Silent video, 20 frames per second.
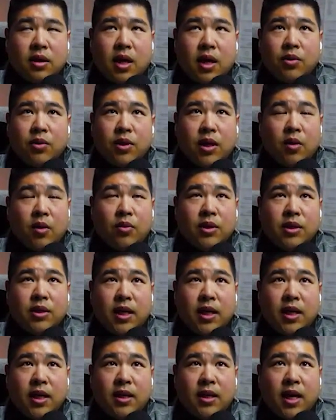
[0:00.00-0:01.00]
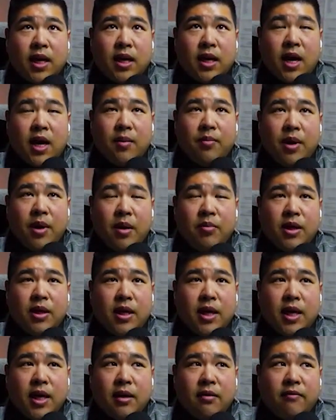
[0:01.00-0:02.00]
I would I would say that I maybe
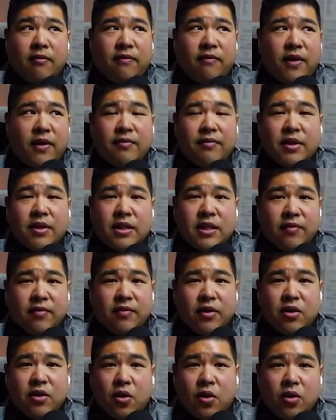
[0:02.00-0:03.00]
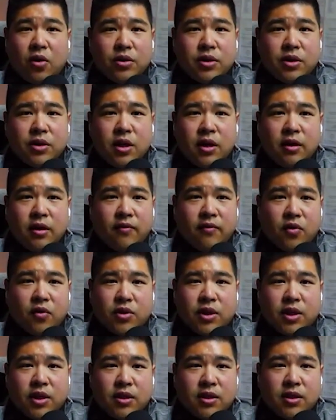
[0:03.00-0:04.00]
get five to seven calls
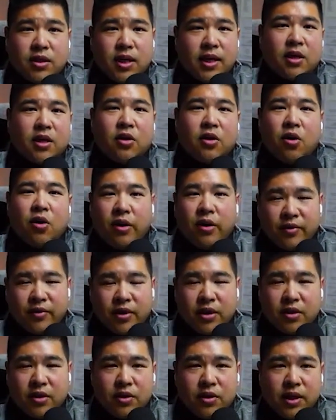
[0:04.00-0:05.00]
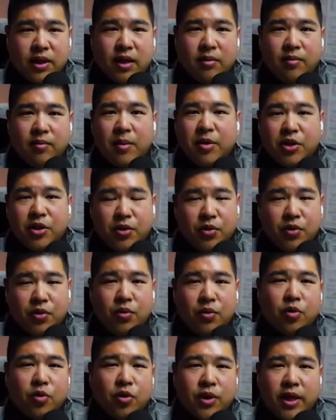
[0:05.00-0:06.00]
versus I get a call every single day, maybe
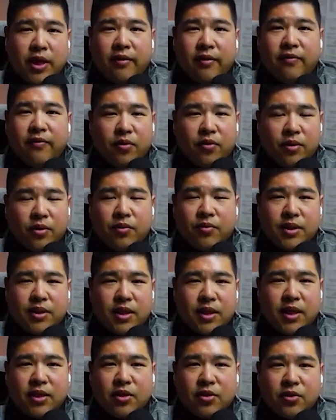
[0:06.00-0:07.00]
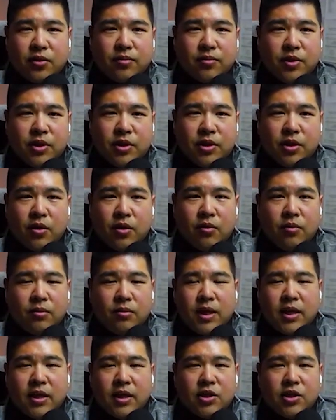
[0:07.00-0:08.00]
two per day for the residential. So
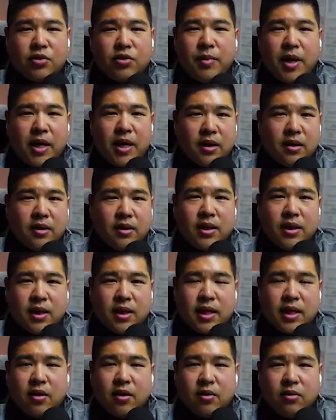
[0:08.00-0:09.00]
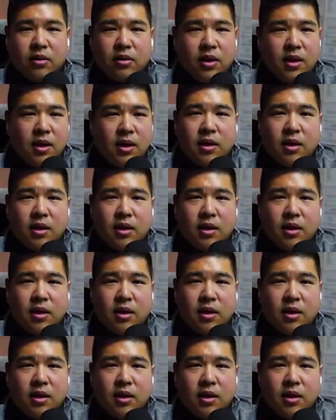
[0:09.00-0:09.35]
it is dramatically cut down.